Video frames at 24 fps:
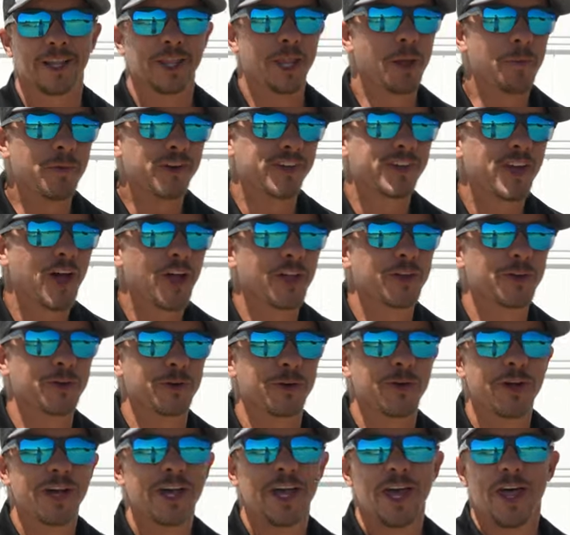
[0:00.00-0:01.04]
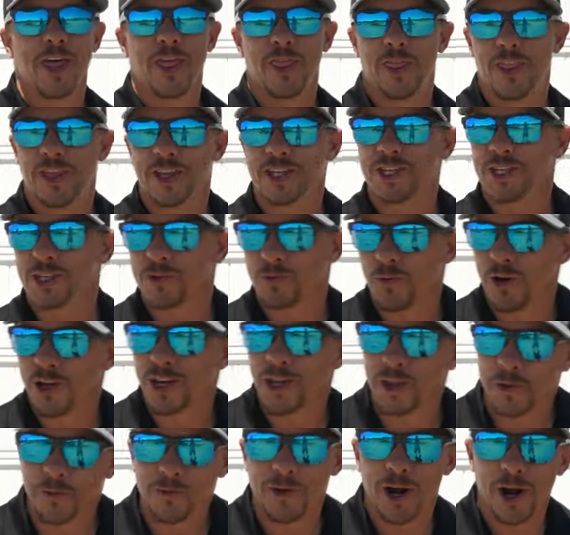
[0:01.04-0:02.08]
Let me tell you, this is one
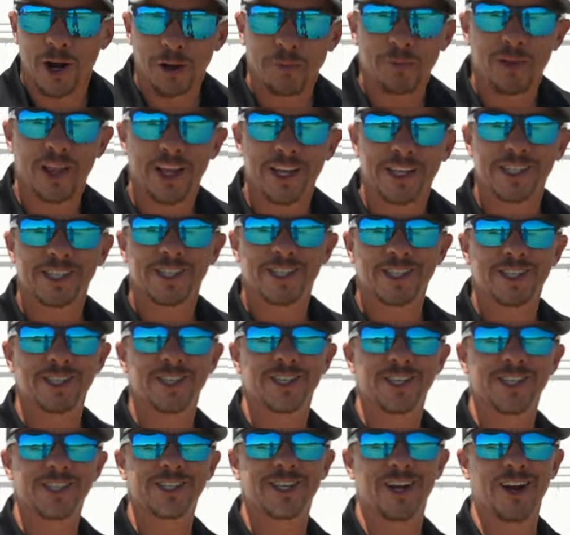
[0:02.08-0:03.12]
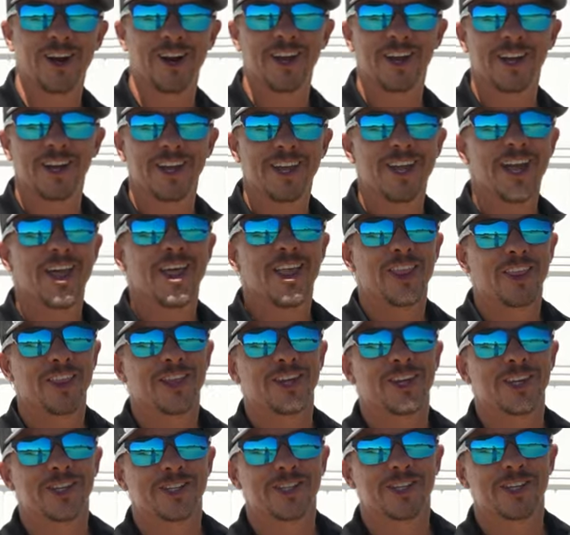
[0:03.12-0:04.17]
of the rare places in this area
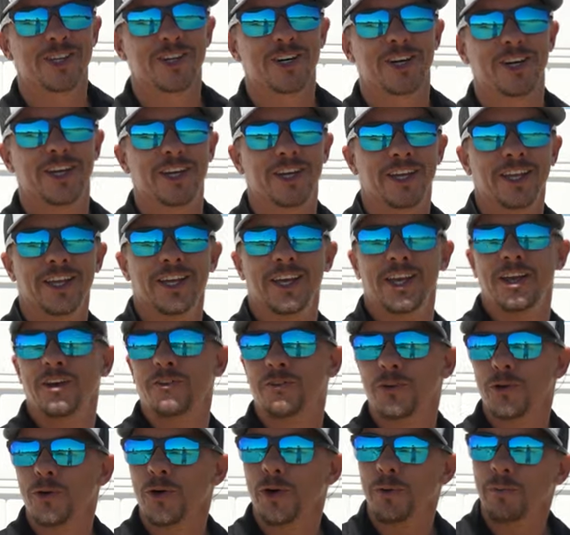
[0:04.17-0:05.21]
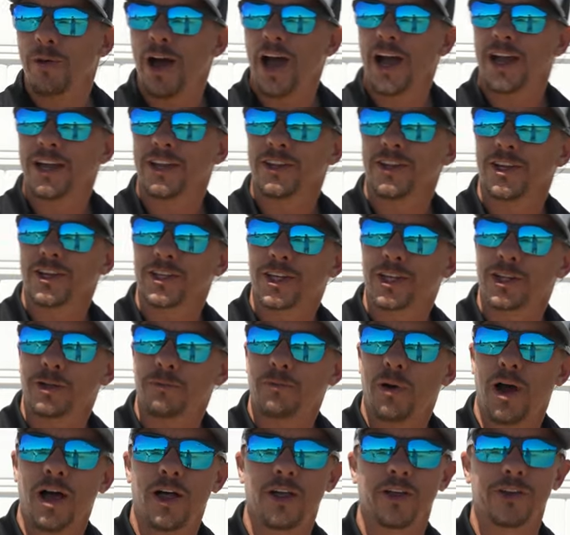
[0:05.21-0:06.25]
that it's good. If you went back and looked at the
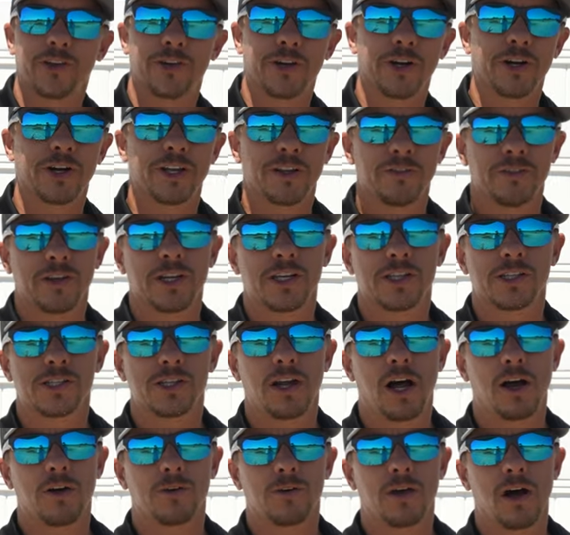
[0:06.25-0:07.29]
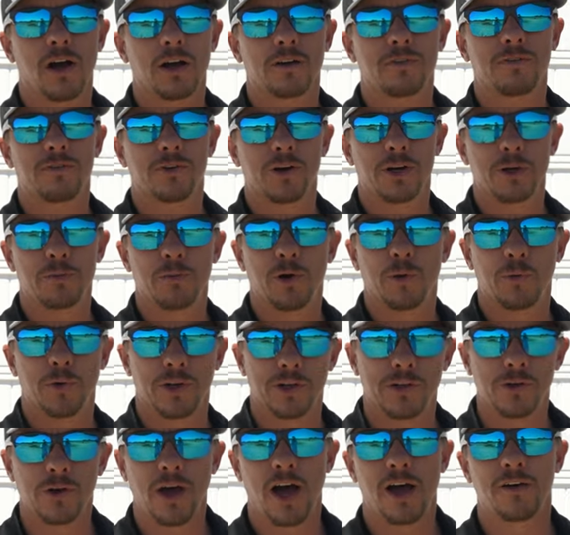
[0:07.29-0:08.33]
pile of dirt, even it's not rock free, but we
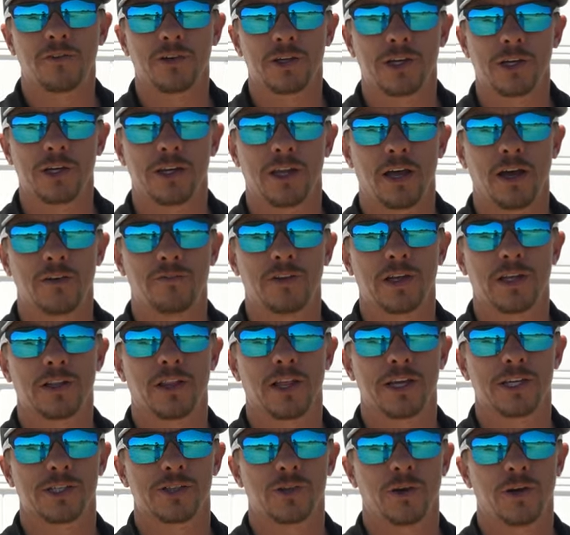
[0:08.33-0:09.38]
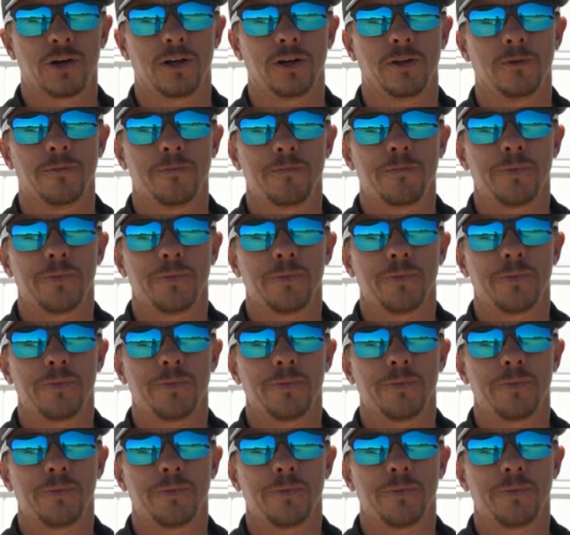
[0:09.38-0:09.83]
do have a good heavy clay soil.